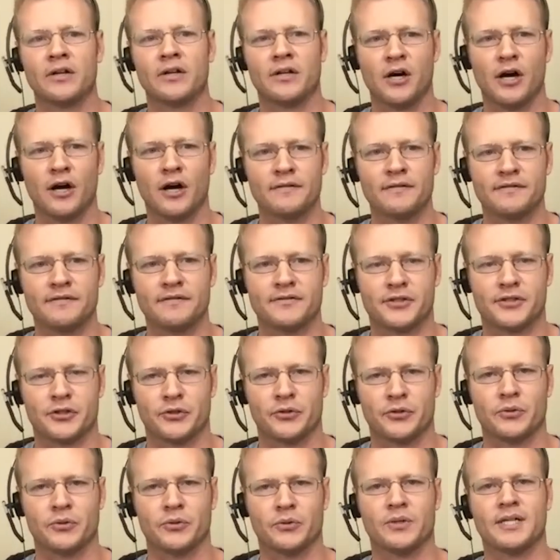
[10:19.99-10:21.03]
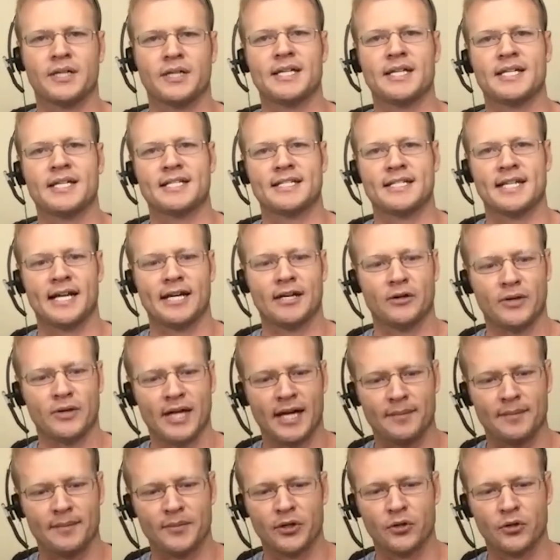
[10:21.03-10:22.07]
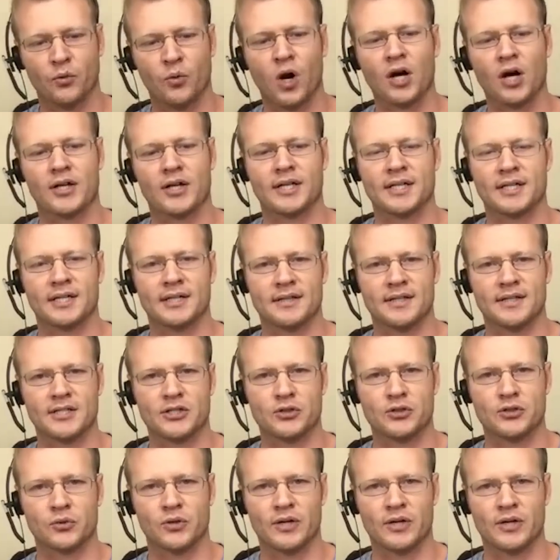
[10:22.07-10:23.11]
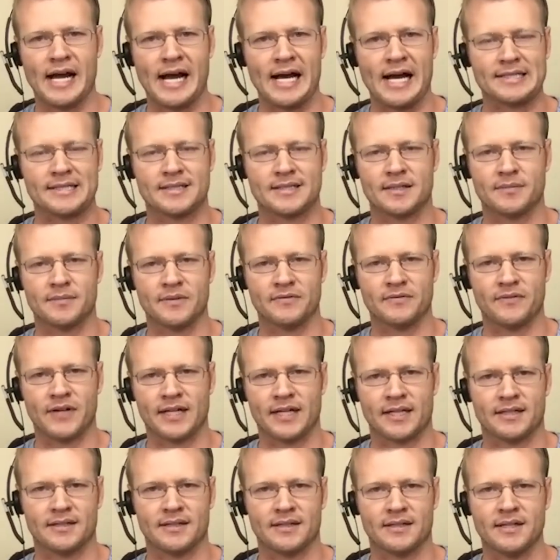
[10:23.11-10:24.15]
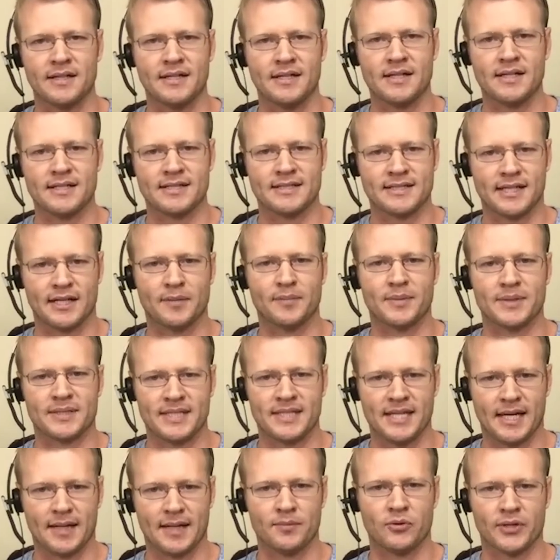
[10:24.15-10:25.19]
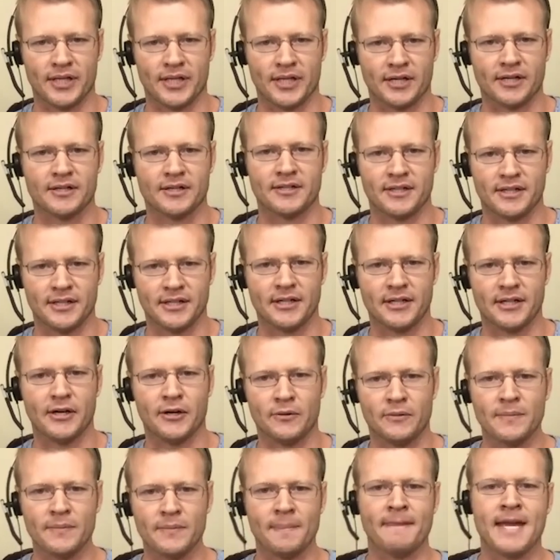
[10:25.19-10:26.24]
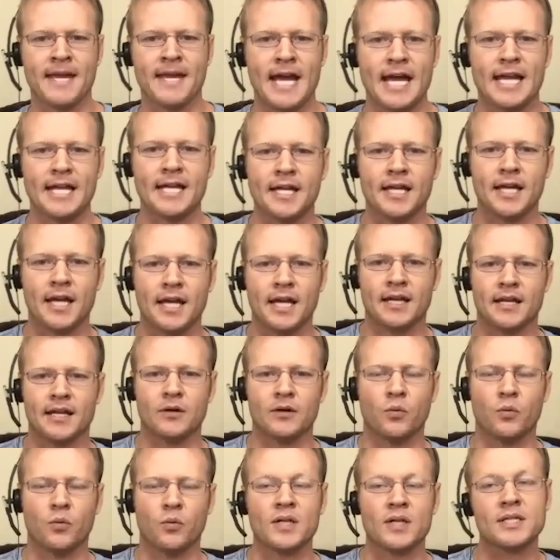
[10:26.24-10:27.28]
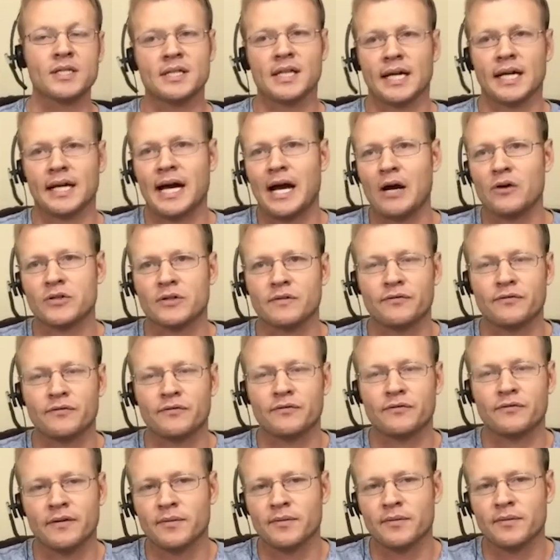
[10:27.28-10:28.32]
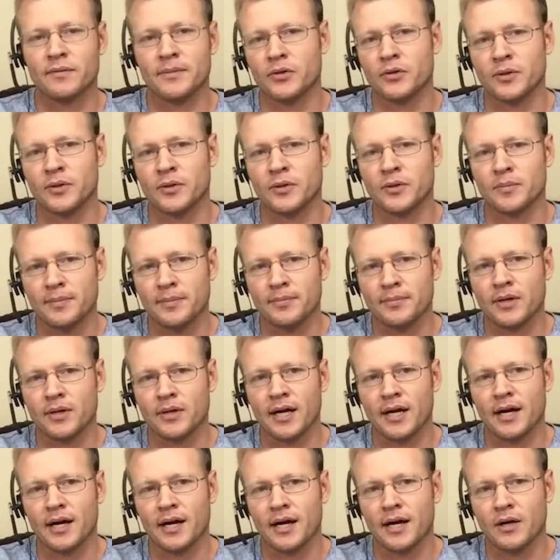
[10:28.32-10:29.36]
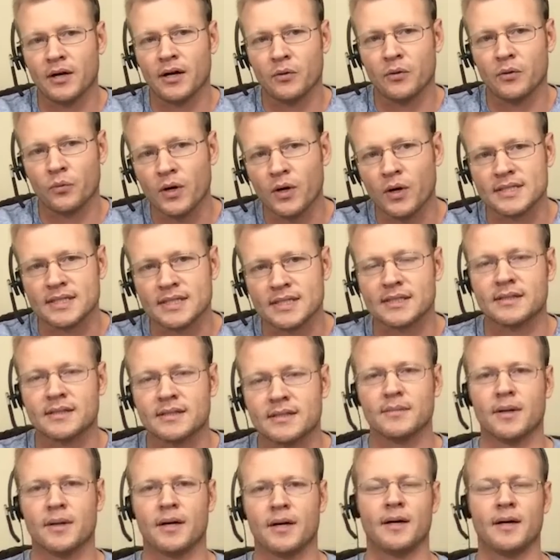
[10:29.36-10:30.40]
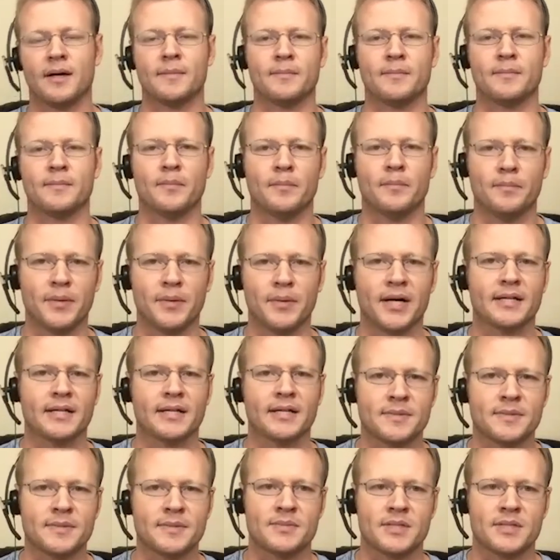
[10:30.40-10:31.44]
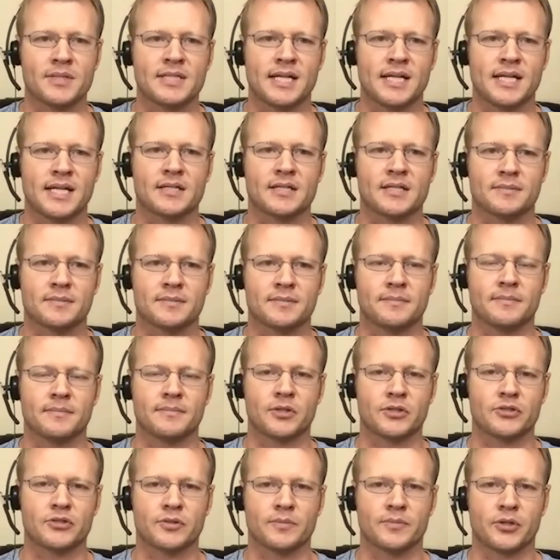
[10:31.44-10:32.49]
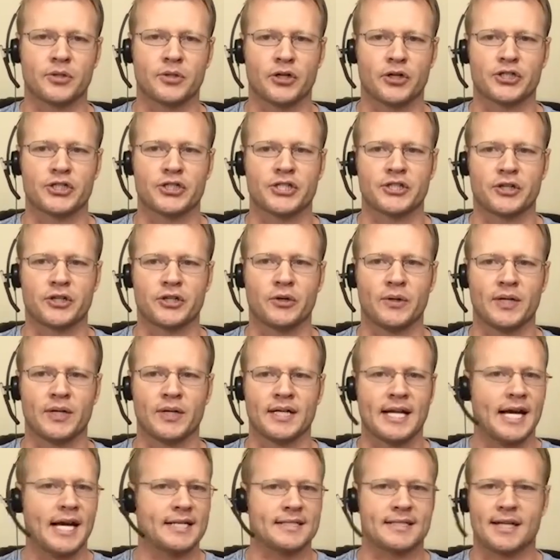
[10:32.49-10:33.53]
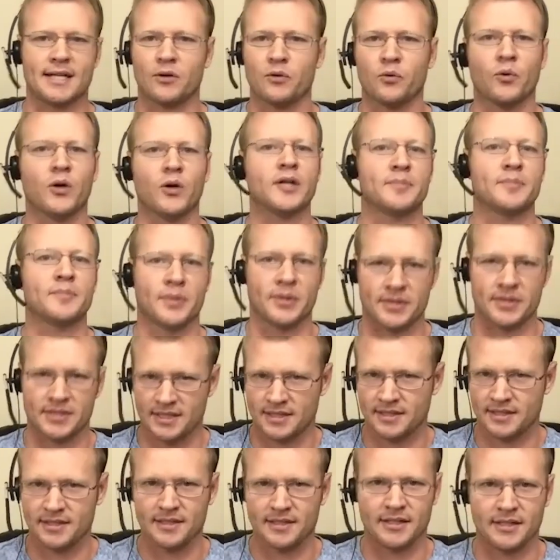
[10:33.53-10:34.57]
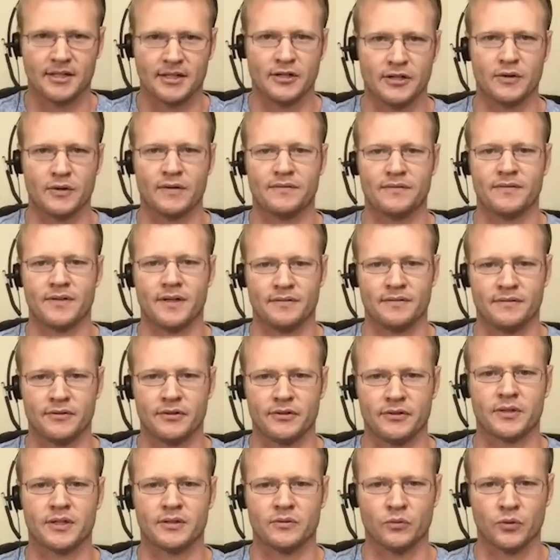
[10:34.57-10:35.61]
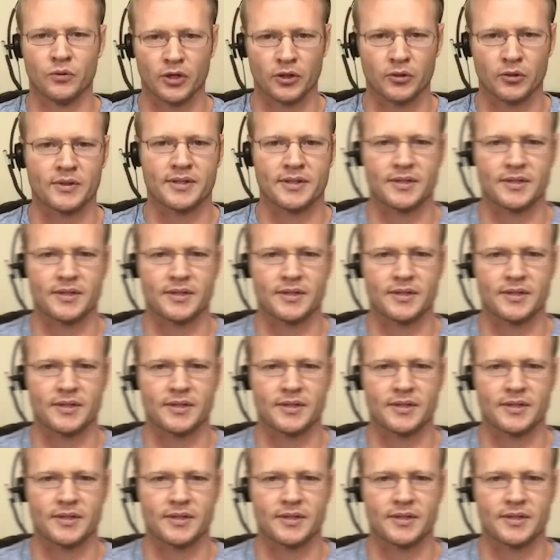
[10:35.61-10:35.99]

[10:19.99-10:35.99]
enough to say, okay, I'm going to walk into this store and ask them if I can set up a table here, you know, and it mm-hmm. and it wasn't like I was in front of a million people. I I, I wasn't, um, but sometimes it takes some some courage just to go in and ask that one person you know if, if you can work with